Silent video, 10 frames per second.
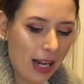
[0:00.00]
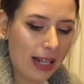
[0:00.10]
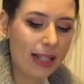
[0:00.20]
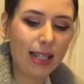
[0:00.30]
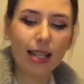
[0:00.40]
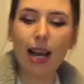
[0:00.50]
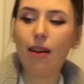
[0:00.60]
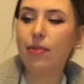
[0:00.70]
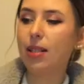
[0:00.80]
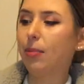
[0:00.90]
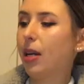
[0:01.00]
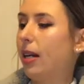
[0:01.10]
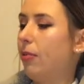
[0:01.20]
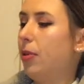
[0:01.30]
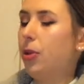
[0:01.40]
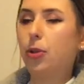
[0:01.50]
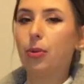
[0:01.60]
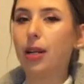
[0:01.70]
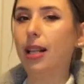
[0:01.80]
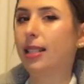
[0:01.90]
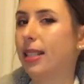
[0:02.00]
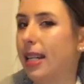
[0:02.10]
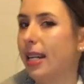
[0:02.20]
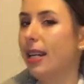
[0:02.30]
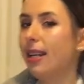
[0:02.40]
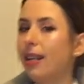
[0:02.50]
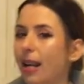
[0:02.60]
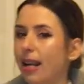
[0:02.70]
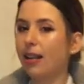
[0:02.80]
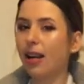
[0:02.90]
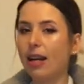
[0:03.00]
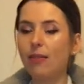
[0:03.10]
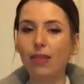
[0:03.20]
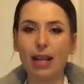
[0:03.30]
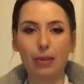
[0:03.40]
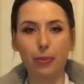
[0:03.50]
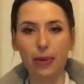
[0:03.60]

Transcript: it does have some kind of neutral colors in it, it kind of like